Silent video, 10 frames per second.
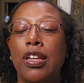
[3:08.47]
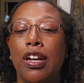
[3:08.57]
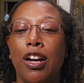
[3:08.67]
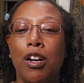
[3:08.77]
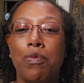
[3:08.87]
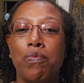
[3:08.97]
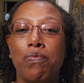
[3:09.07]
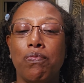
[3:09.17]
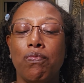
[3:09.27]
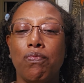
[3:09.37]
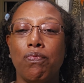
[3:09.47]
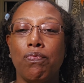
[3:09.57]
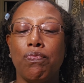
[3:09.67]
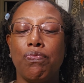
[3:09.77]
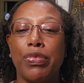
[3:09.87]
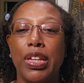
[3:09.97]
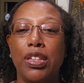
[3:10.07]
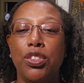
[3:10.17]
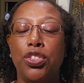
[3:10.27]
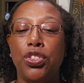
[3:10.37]
And
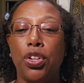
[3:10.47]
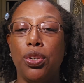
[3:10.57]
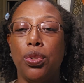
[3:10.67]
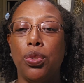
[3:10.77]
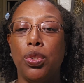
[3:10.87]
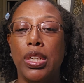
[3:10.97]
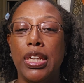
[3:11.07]
so